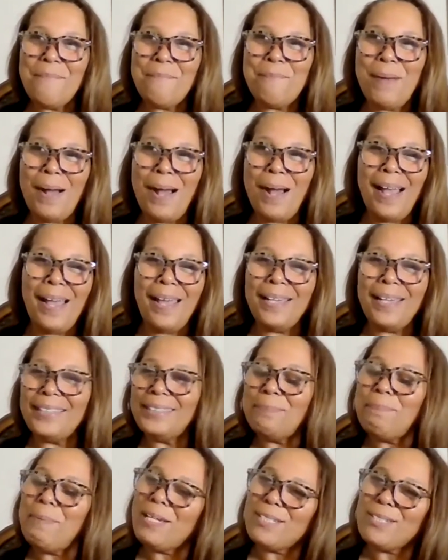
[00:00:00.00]
my
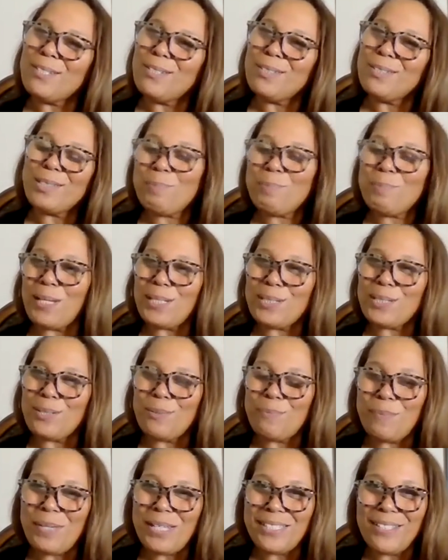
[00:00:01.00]
special
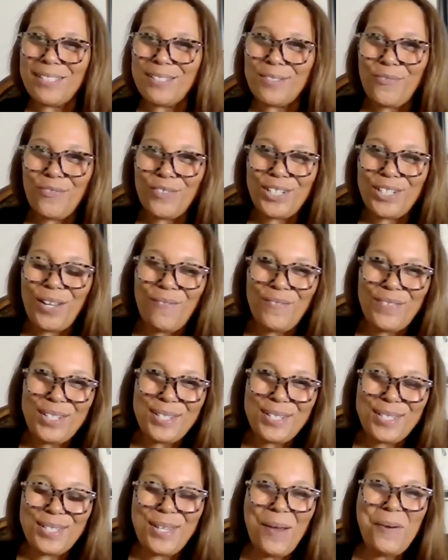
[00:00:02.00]
message for
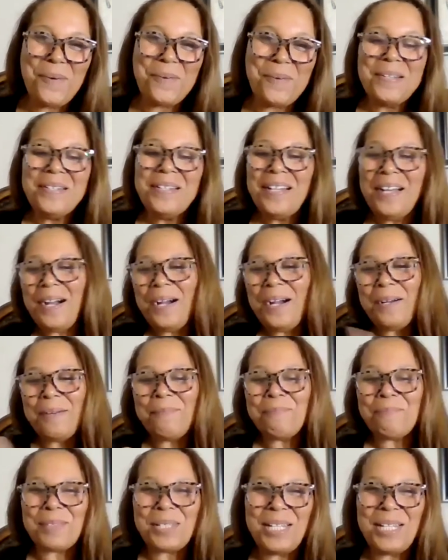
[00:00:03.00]
Devin. So
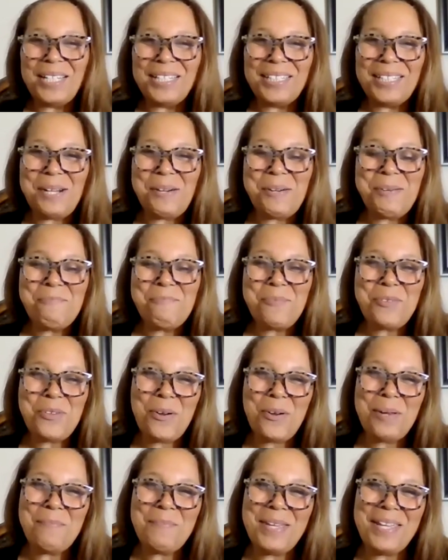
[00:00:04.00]
come
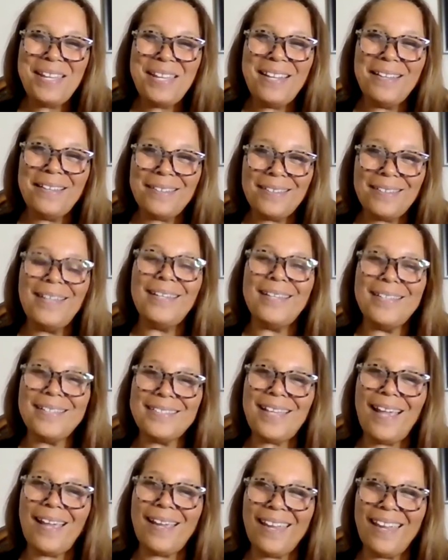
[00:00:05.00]
join me in
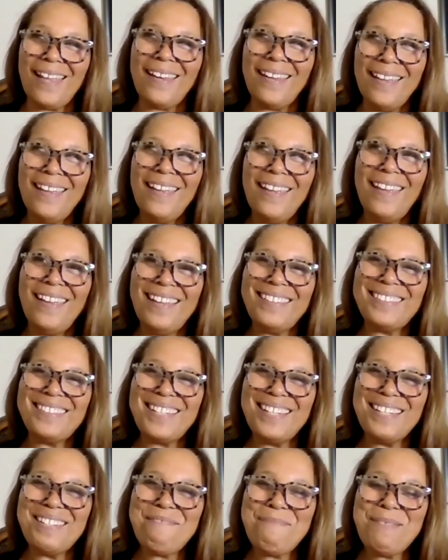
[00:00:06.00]
a second. It's
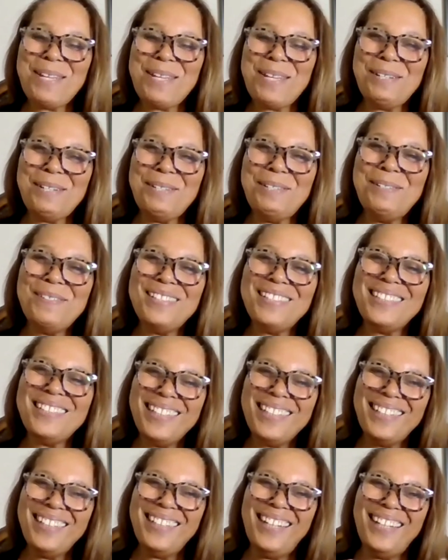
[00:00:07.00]
gonna be a hoot.
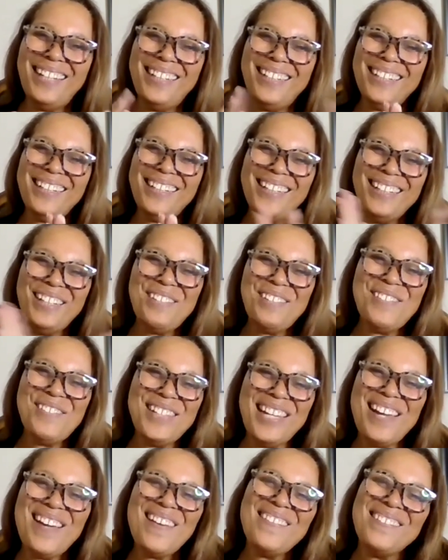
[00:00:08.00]
Here
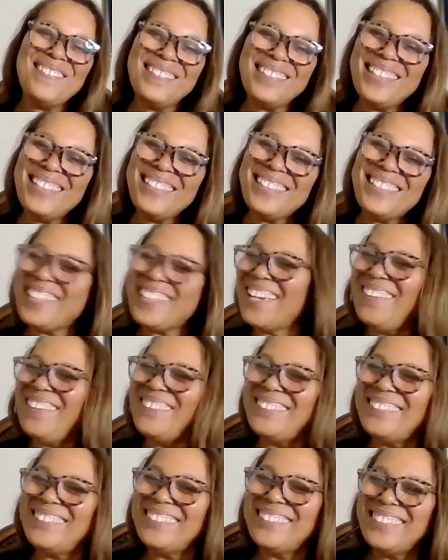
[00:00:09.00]
we go, let's go.